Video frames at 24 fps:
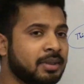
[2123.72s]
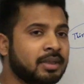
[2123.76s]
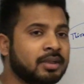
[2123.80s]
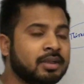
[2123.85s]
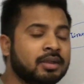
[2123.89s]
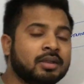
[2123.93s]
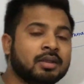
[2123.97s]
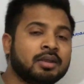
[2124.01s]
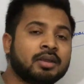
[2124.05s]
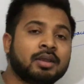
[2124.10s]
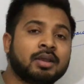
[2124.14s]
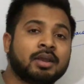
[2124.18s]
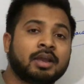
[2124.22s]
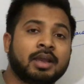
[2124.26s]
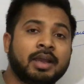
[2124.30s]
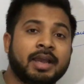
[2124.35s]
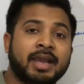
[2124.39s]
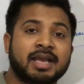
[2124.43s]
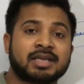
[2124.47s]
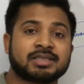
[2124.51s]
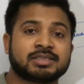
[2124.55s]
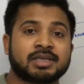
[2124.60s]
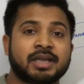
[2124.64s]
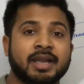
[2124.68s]
be
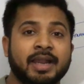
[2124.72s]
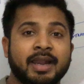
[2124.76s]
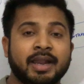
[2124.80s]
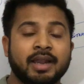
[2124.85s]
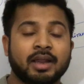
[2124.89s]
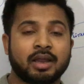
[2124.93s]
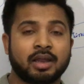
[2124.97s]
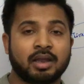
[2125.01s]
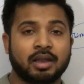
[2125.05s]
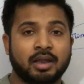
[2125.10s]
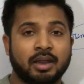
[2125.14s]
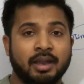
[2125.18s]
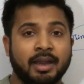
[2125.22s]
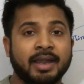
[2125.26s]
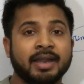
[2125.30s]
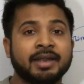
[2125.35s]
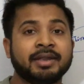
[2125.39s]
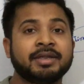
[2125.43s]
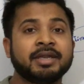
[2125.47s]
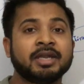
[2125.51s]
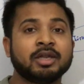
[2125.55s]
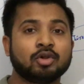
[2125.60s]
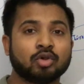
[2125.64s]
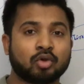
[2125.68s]
as a
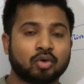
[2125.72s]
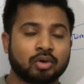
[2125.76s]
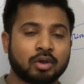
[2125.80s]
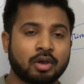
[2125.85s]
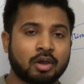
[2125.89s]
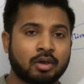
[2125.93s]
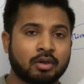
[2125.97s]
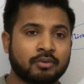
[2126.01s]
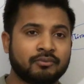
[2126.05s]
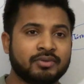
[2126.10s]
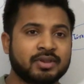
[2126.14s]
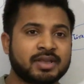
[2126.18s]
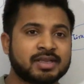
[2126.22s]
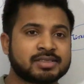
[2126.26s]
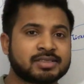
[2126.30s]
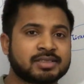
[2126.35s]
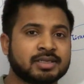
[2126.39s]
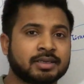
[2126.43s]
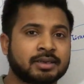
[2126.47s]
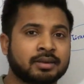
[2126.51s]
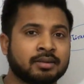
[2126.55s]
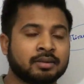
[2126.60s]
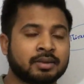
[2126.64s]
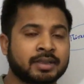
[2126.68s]
antidote, or we can
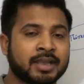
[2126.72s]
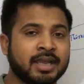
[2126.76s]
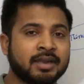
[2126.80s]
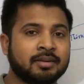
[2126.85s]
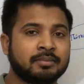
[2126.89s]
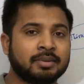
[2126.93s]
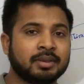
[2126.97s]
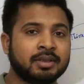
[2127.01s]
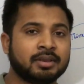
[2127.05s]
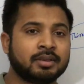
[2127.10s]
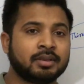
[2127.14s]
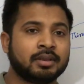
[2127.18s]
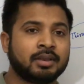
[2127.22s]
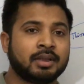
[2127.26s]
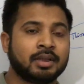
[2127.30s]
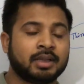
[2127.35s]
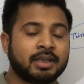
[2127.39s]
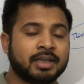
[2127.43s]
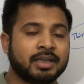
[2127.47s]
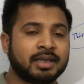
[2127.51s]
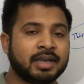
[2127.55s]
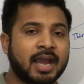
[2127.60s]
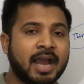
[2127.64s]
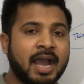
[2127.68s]
say can be
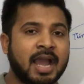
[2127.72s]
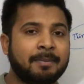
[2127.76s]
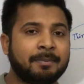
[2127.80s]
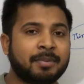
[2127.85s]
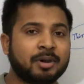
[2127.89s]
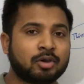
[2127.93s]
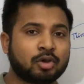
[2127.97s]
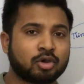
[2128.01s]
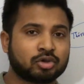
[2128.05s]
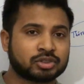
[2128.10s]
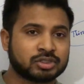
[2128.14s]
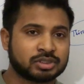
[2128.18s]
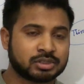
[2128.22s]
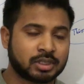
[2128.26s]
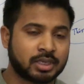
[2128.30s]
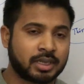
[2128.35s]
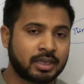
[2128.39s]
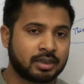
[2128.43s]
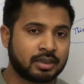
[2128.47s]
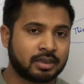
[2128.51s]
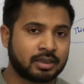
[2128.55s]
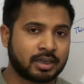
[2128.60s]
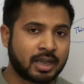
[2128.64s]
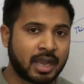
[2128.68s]
in a hypertoxic
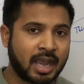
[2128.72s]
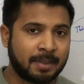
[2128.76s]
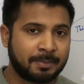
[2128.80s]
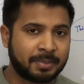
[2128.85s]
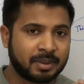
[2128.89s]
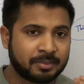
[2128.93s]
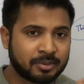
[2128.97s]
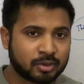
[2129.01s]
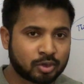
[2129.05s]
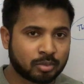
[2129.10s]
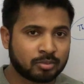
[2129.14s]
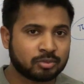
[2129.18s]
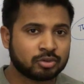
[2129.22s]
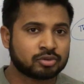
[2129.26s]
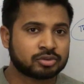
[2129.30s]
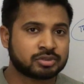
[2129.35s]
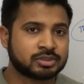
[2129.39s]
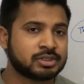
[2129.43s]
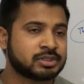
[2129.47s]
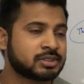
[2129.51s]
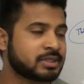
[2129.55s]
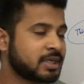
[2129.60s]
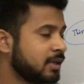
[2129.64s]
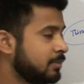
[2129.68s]

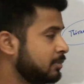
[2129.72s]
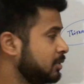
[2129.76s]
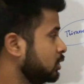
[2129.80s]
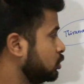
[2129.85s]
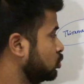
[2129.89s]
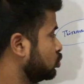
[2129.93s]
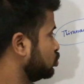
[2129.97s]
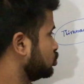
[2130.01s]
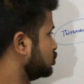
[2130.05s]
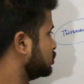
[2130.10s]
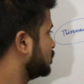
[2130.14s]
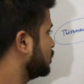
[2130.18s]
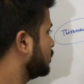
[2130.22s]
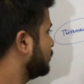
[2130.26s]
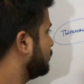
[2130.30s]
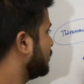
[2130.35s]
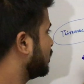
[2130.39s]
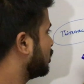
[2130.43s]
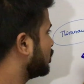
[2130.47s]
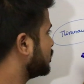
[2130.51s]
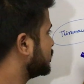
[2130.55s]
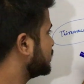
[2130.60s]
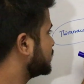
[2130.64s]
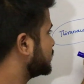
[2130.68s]
hypervitaminosis can be used,
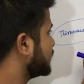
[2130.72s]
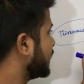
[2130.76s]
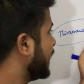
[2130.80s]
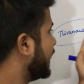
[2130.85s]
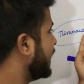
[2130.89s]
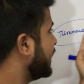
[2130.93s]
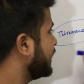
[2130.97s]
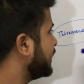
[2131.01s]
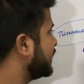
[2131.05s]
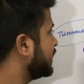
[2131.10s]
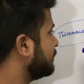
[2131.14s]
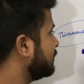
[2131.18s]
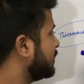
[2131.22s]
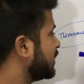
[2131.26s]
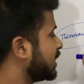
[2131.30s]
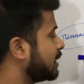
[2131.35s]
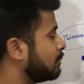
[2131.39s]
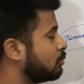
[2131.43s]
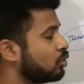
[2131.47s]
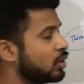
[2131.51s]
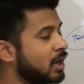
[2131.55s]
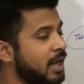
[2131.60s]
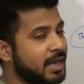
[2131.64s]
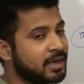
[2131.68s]
because it's an
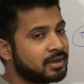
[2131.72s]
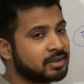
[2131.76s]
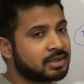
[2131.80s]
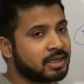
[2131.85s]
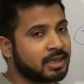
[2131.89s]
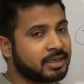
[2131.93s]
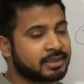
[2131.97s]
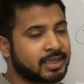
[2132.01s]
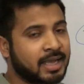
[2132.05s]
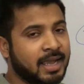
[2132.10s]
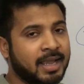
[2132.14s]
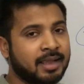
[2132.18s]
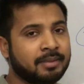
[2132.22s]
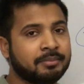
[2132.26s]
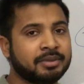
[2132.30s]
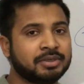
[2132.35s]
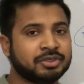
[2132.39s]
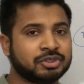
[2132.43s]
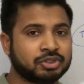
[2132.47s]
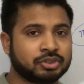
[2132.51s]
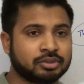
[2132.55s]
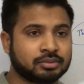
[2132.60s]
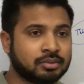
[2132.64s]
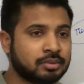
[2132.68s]
anti-metabolite the
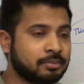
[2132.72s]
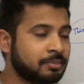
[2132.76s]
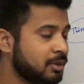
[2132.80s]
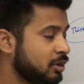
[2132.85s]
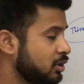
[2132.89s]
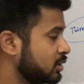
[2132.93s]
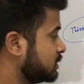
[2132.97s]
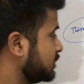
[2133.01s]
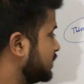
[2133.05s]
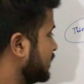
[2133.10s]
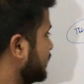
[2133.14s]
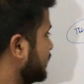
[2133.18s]
thiamine ring, because